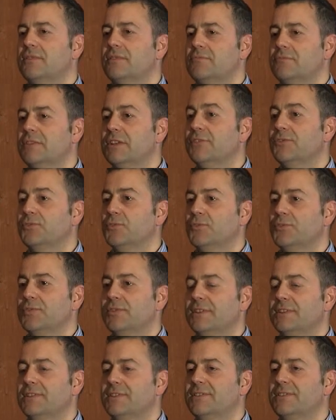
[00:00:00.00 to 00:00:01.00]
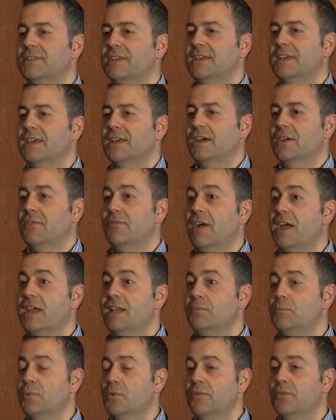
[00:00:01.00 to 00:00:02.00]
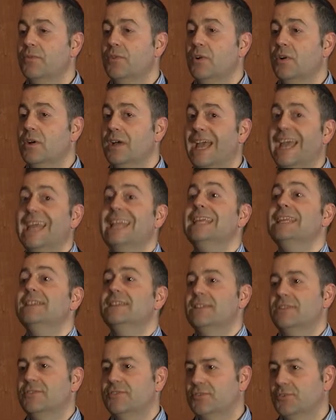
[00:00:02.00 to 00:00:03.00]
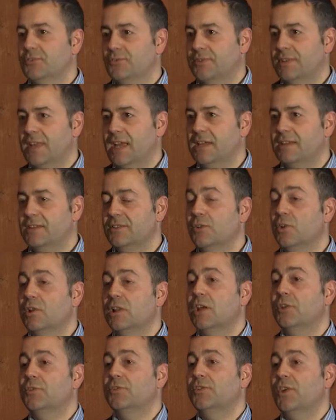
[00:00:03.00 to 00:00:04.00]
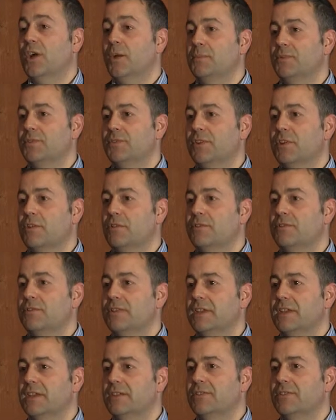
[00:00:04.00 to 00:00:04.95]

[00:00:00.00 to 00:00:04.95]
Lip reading: resources available for any digital standard, not alone cybersecurity.